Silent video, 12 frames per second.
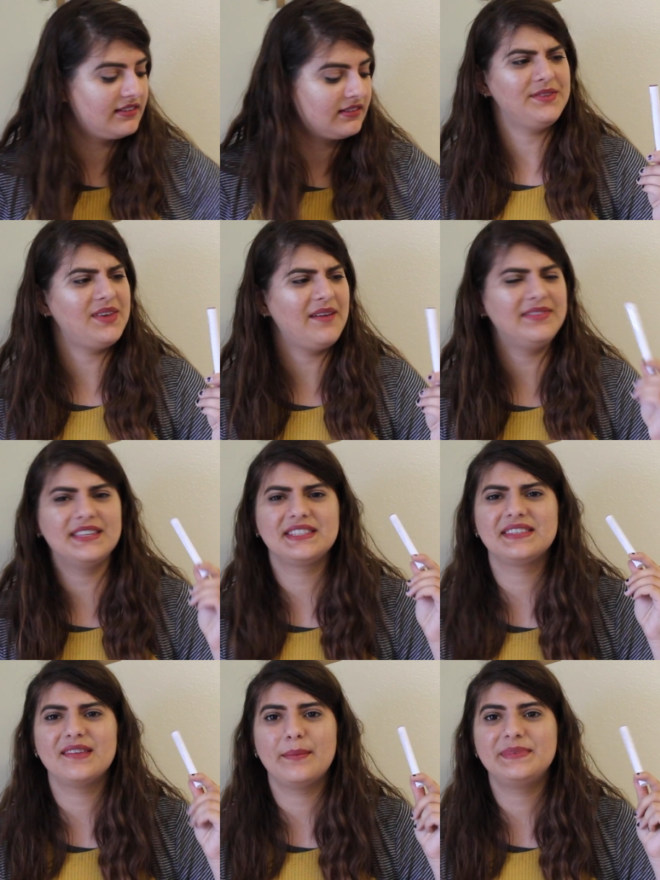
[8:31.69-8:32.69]
I also have
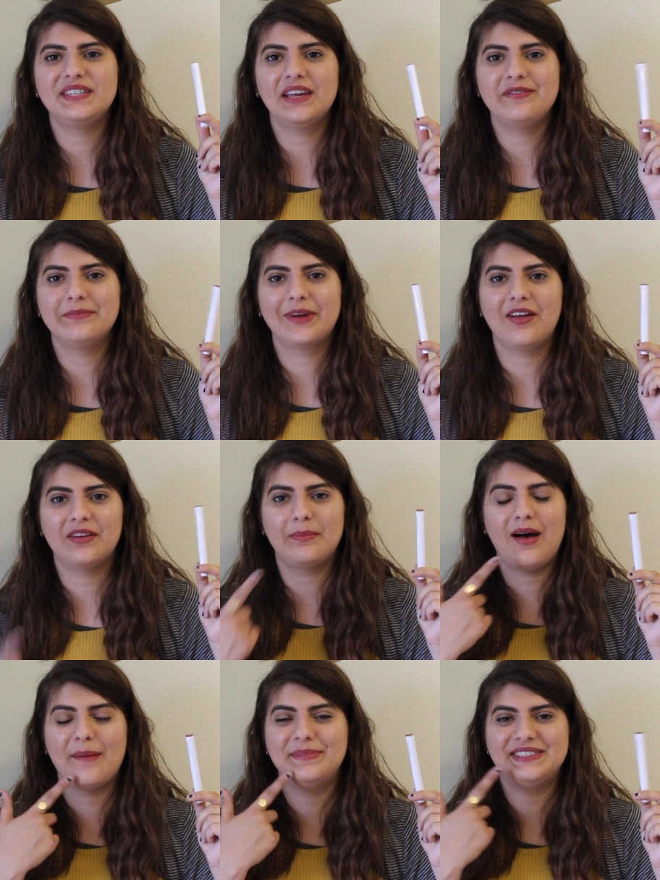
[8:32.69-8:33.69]
this lipstick from
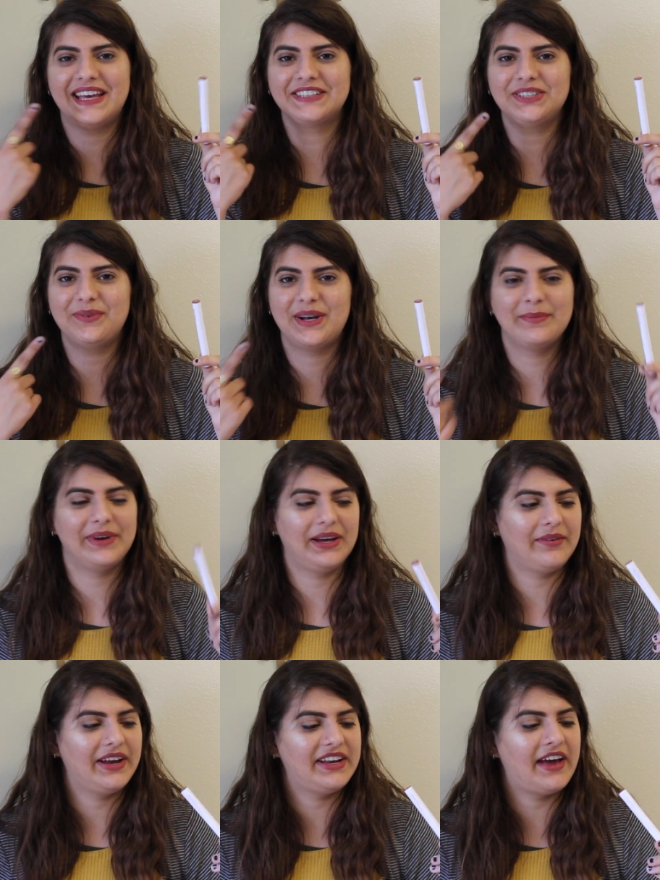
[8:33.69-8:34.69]
ColourPop. It's actually what I'm
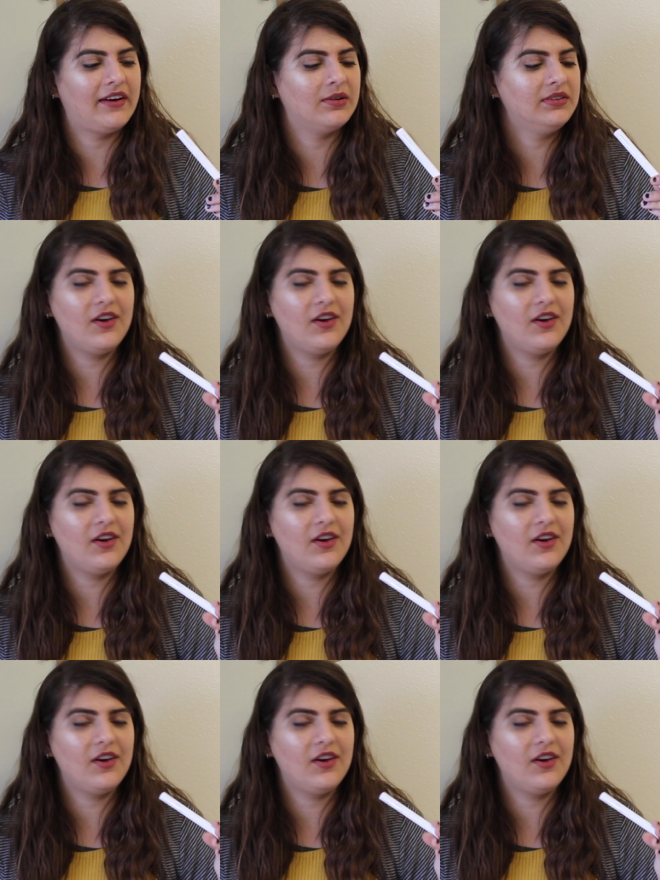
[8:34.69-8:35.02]
wearing right now.